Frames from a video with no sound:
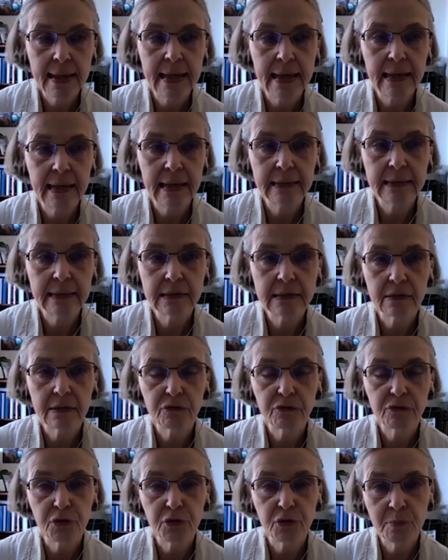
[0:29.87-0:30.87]
and
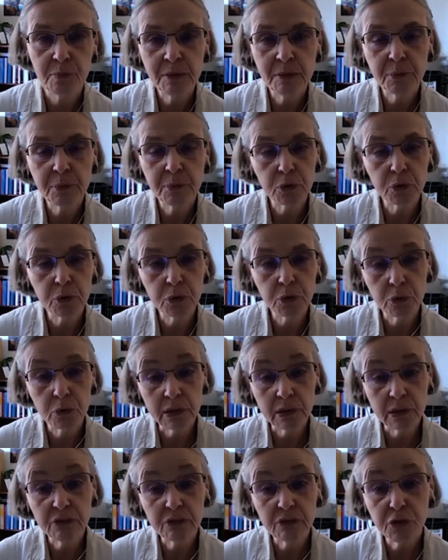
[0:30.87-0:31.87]
for the people
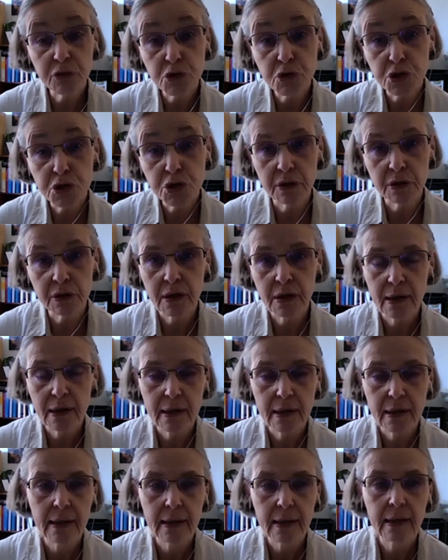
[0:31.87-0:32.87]
who in future
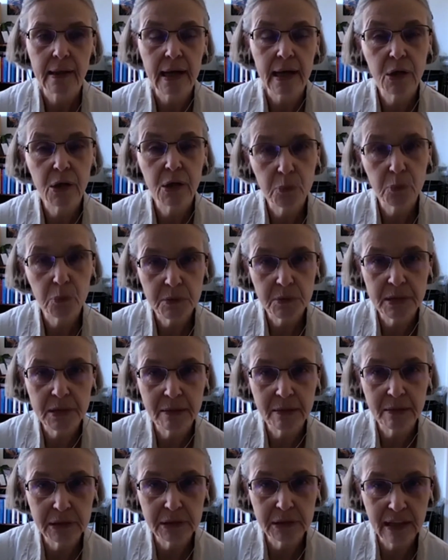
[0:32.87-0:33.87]
uh, I hope to
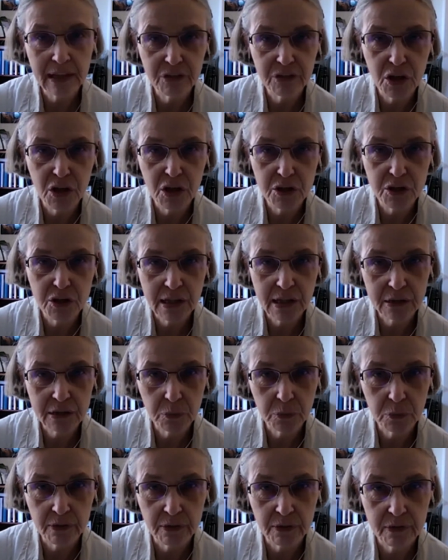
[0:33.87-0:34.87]
be able to have
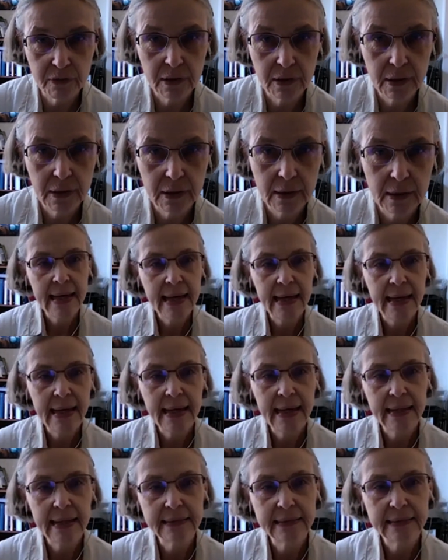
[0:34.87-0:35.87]
contact with.
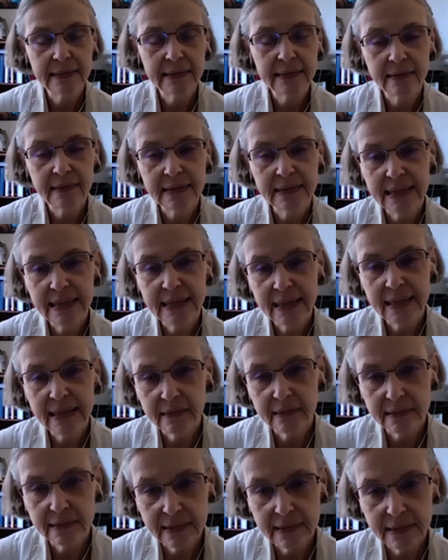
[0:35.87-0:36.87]
And the
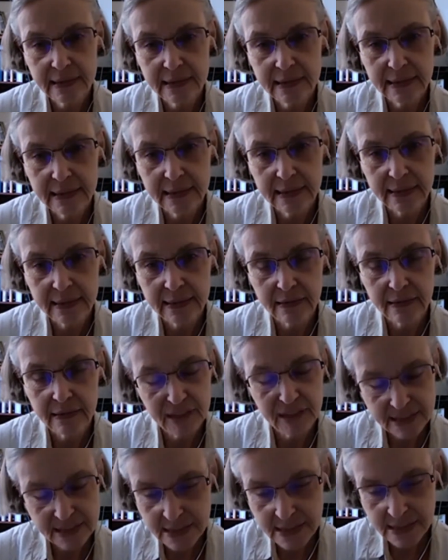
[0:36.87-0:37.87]
day that the uh, the
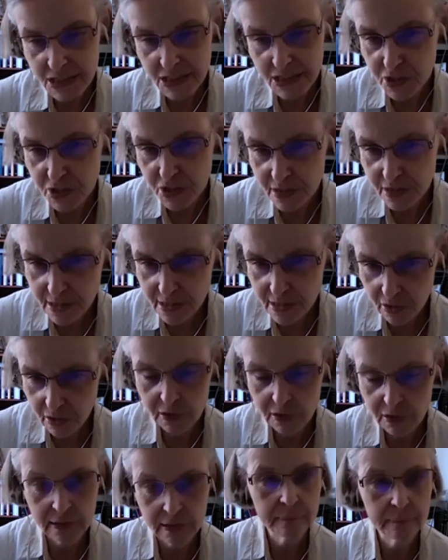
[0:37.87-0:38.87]
vaccination
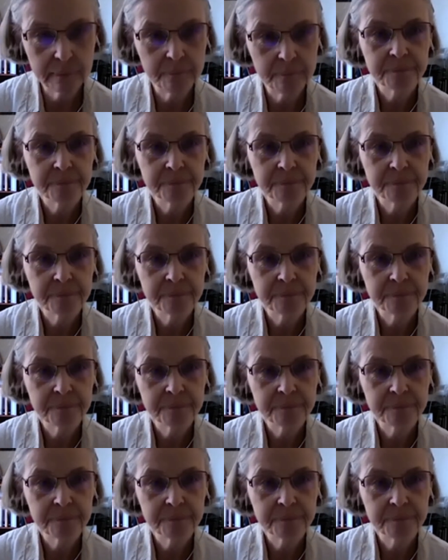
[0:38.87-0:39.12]
started,